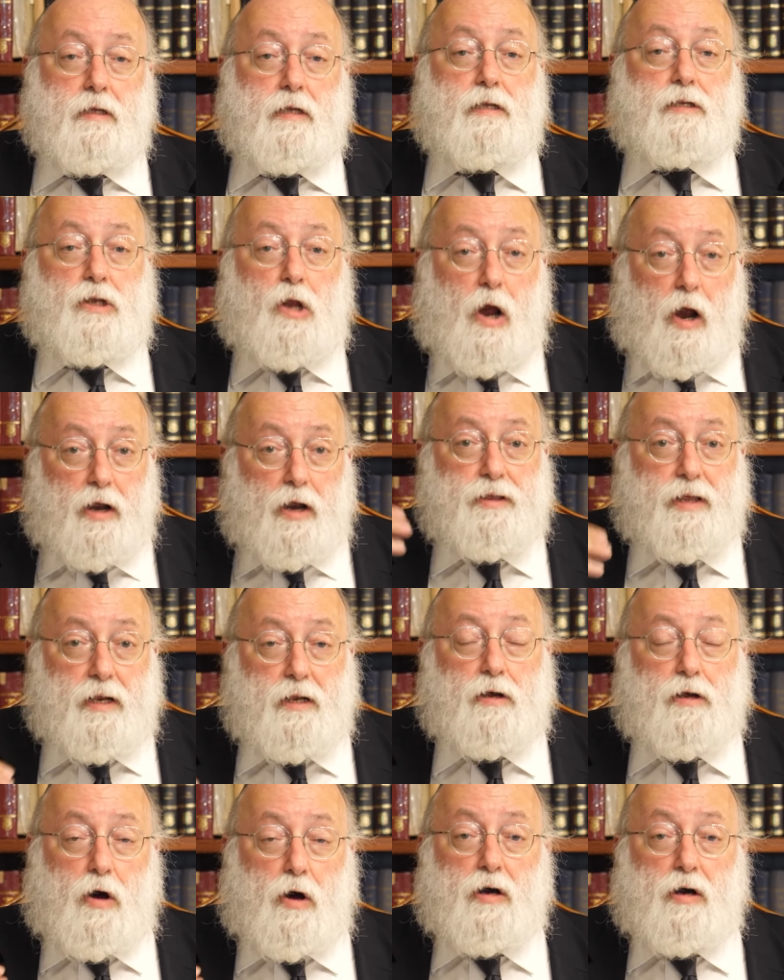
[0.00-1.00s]
It's higher
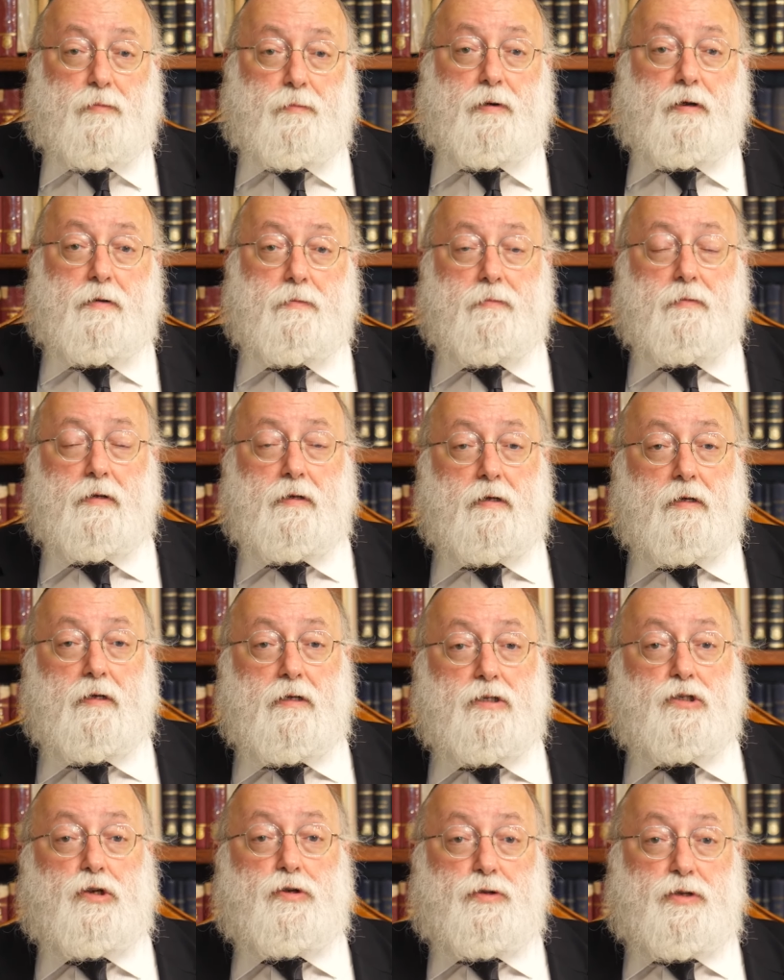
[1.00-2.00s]
than chokhmah.
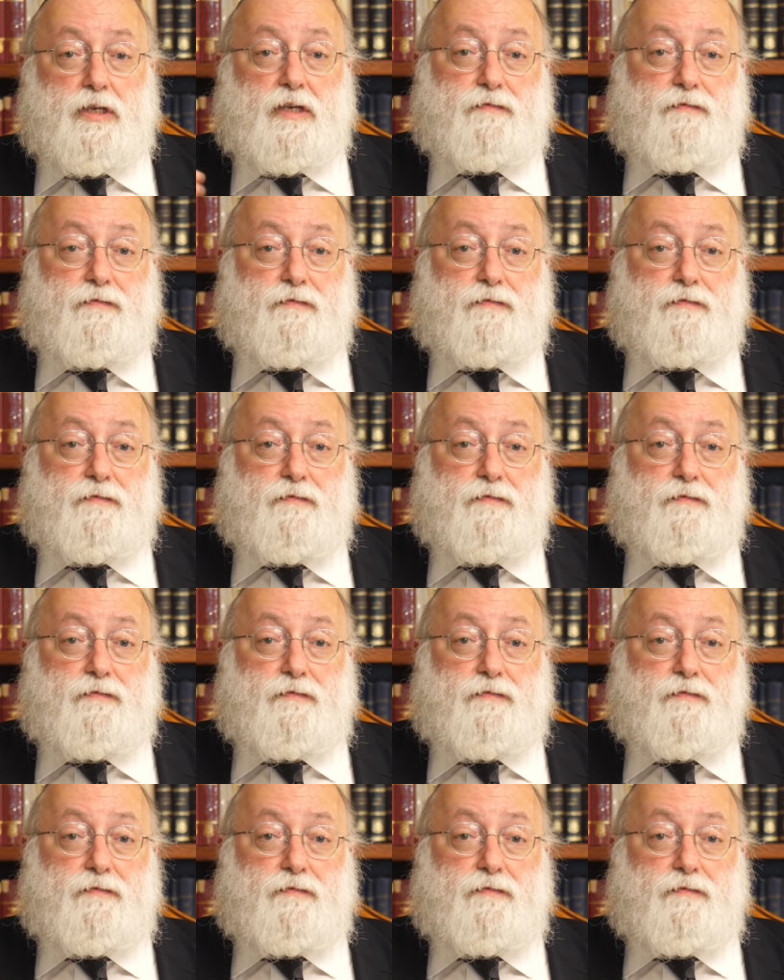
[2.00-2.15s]
So in the